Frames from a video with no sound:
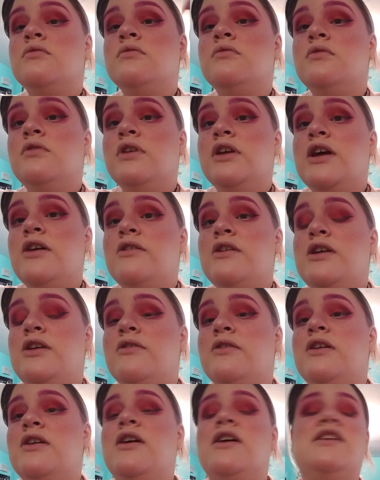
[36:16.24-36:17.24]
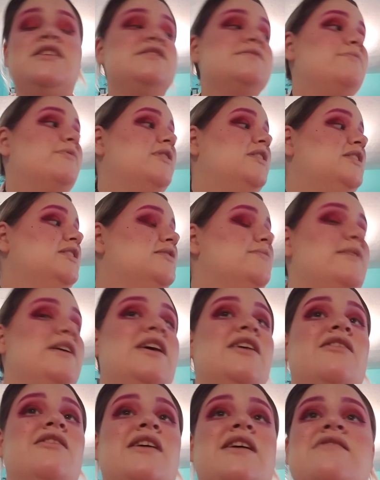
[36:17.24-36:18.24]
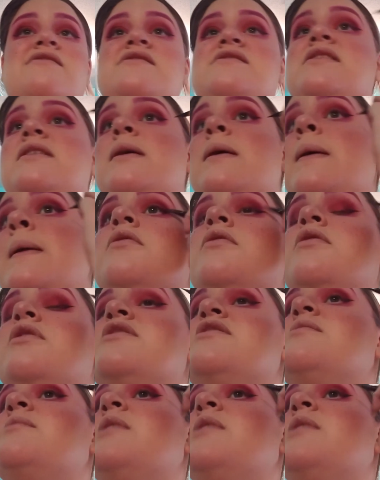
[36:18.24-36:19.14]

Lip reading: Like how Cutie Honey's playing in the background. Doesn't